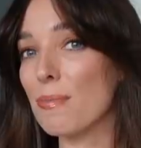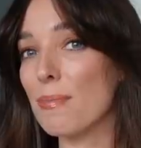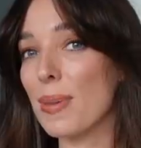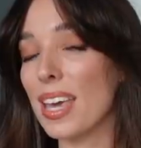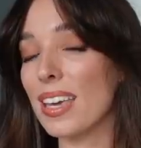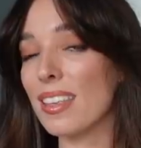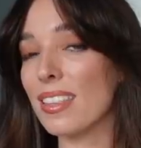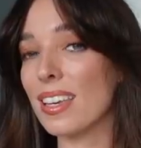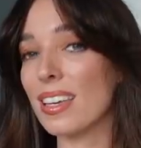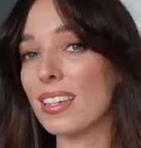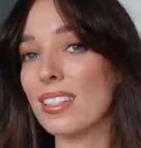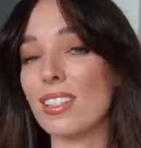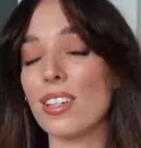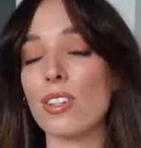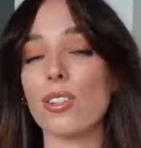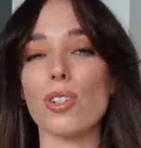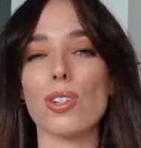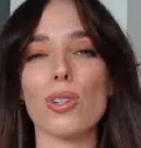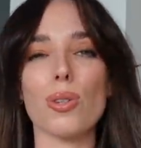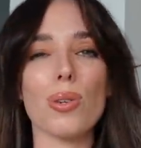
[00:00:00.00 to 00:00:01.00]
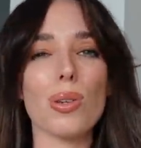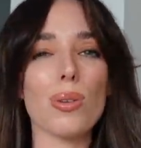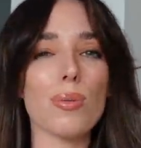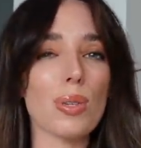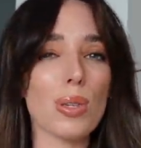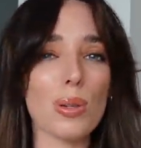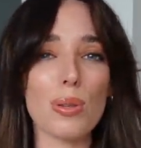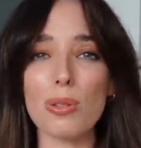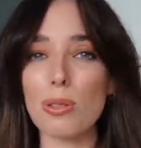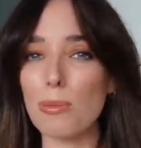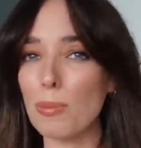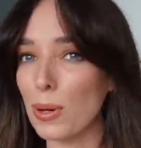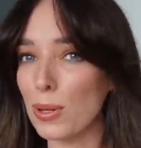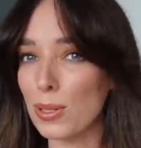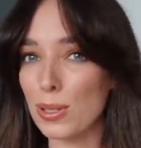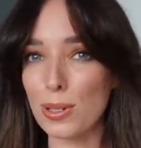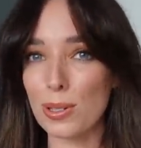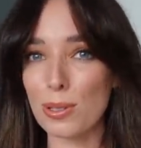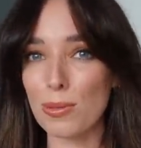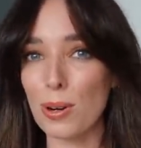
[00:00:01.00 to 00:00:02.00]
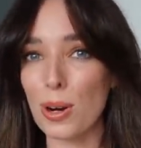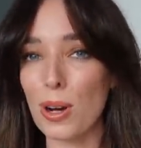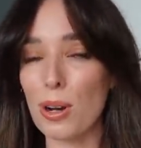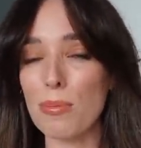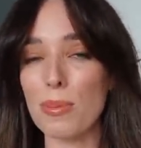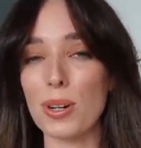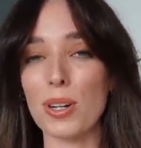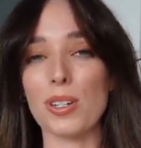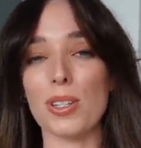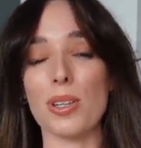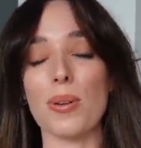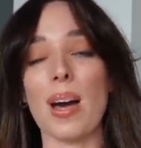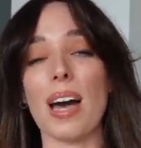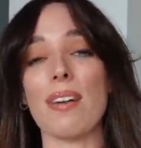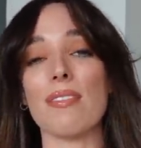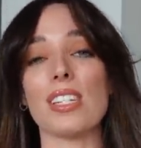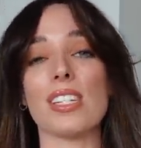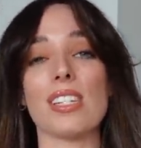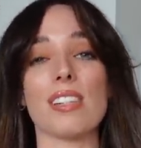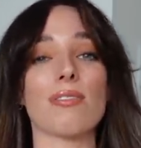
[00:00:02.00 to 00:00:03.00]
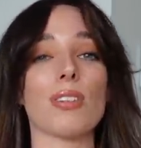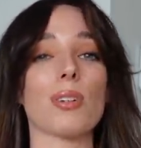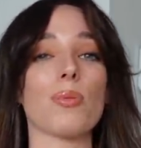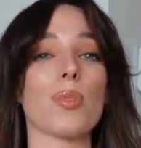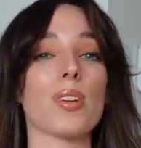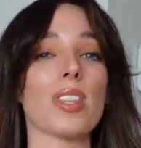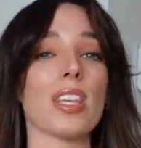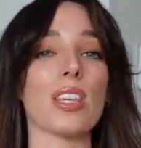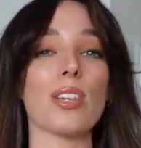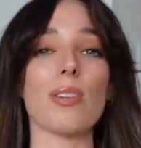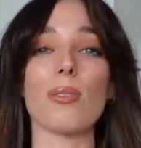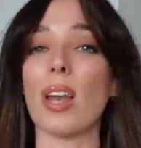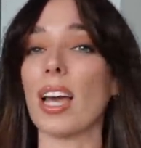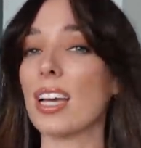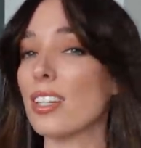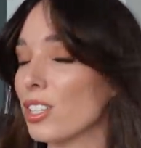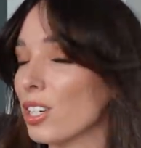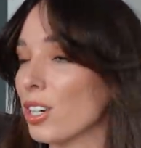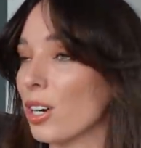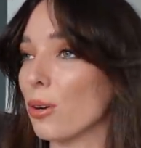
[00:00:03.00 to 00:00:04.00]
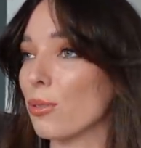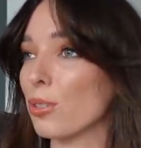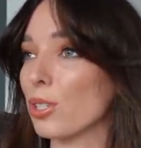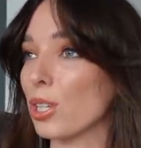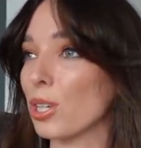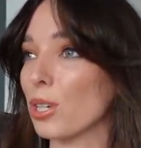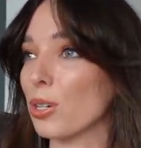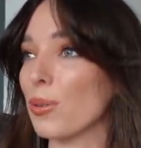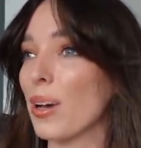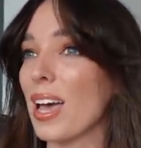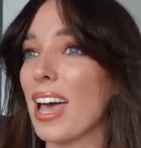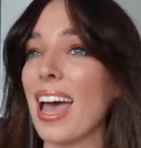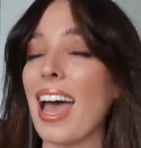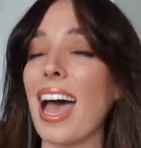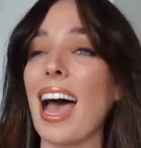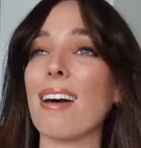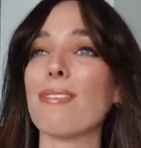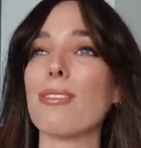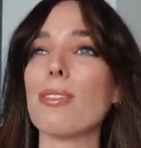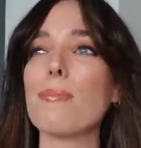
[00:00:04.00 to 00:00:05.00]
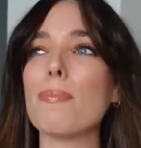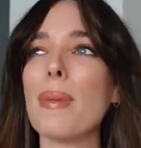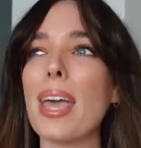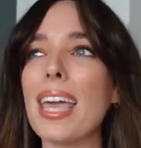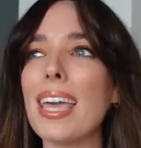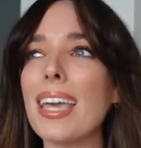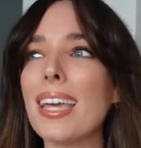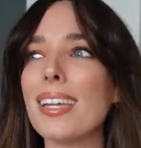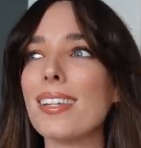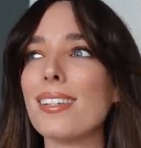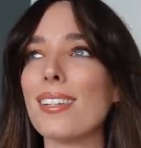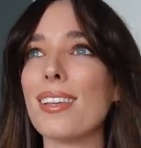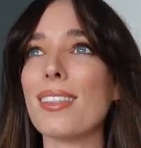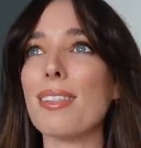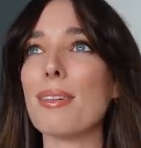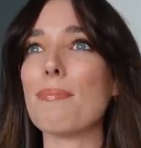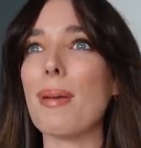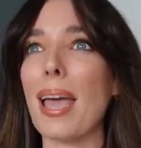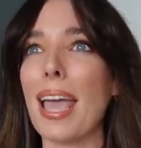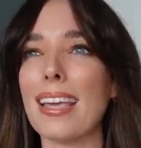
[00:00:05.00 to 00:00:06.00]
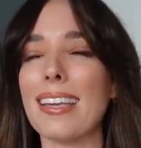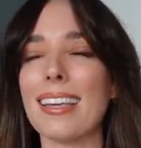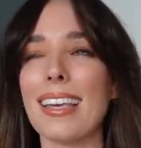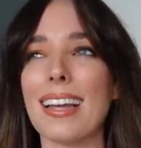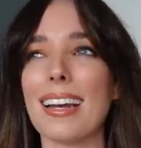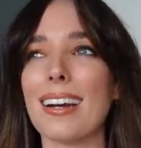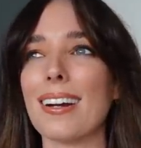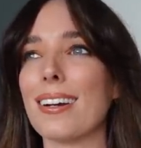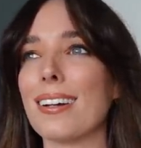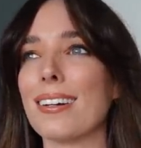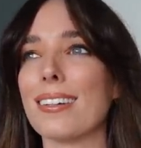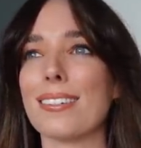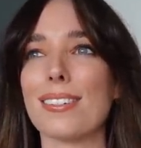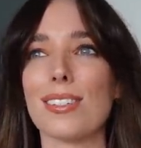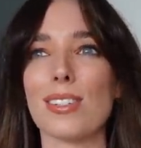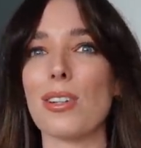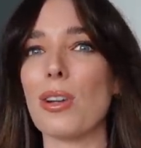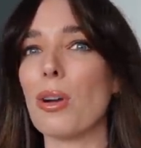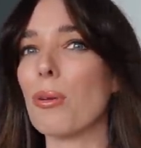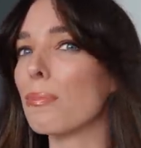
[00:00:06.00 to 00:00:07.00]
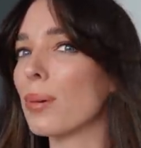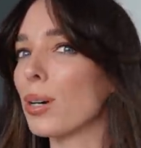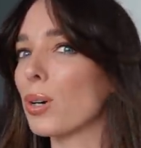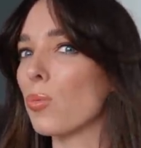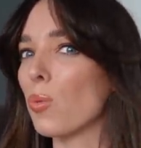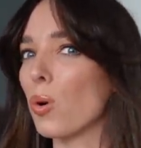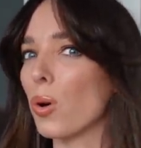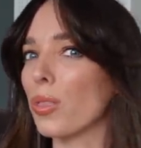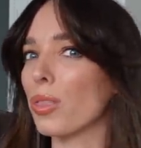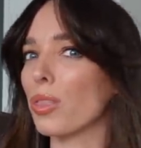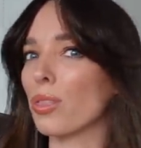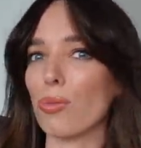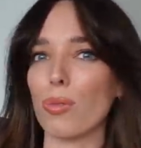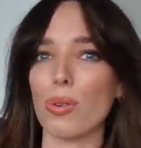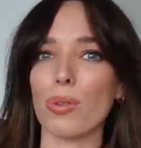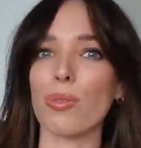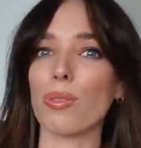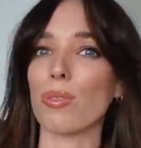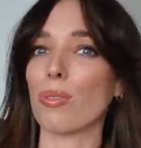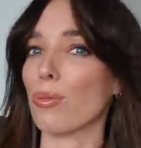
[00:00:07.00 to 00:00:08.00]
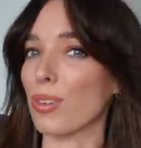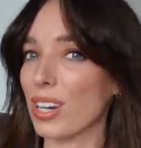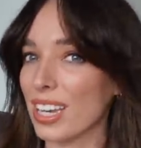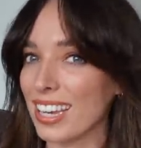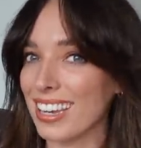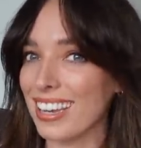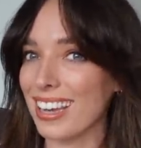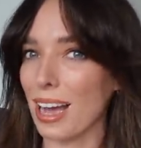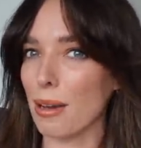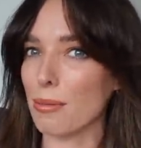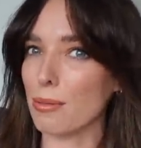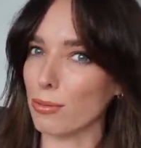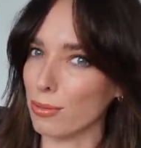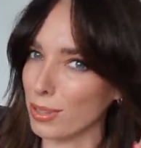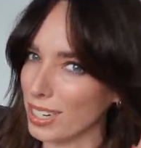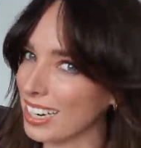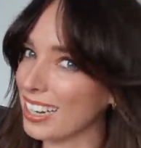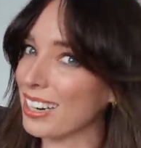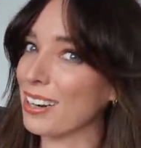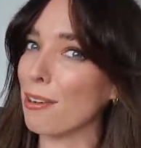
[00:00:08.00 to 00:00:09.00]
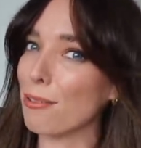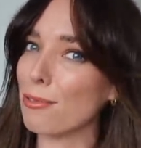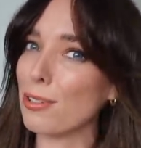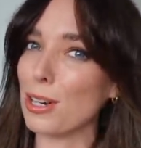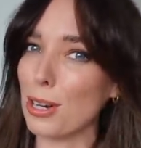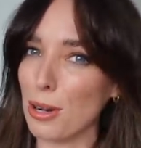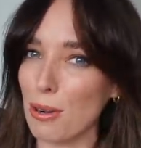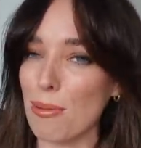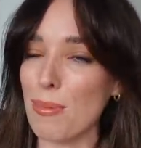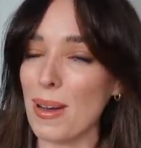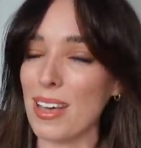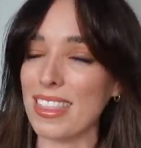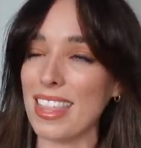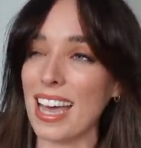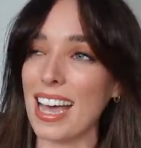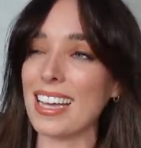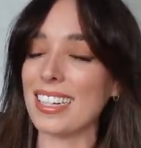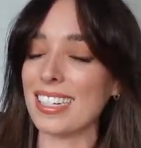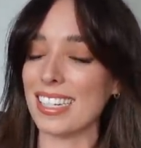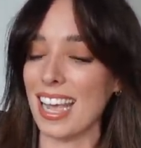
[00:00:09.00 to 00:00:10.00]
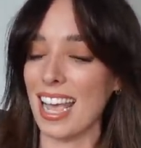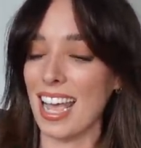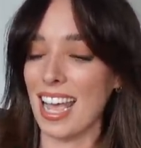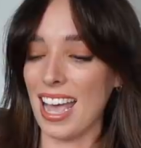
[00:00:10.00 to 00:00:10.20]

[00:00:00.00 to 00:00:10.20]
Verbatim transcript: you make this? Do you use Pusser's Rum or do you have a different one that you like to go to? Have you made the painkillers number one through three? I would really love to know about that.